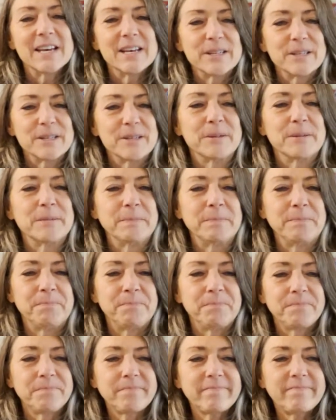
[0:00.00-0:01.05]

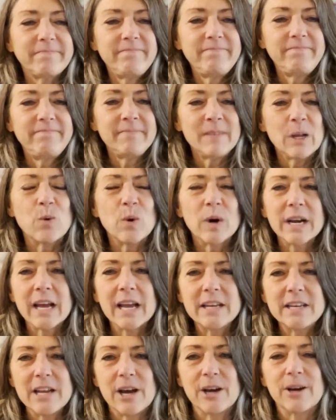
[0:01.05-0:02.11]
what
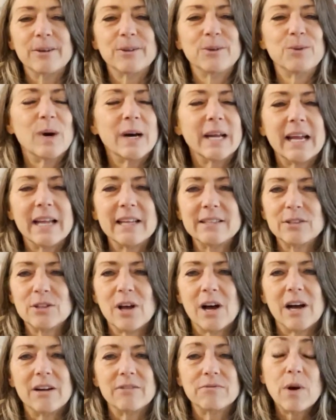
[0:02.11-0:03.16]
I know, what I
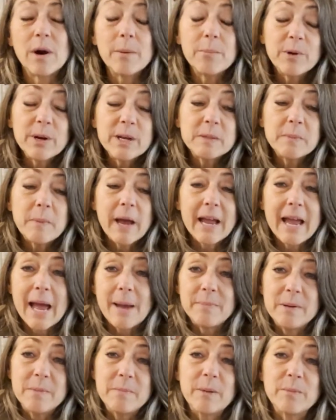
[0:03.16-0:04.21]
love, what brings back
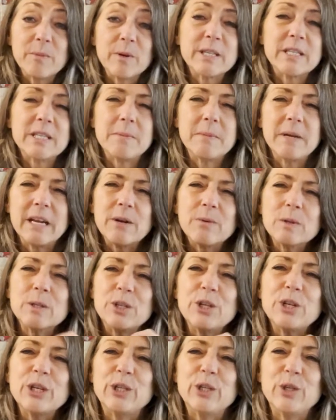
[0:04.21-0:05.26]
happy memories to me. And I
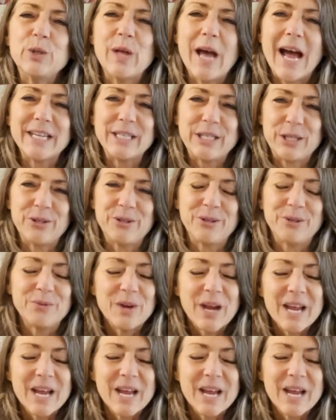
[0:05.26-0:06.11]
want you to do that too.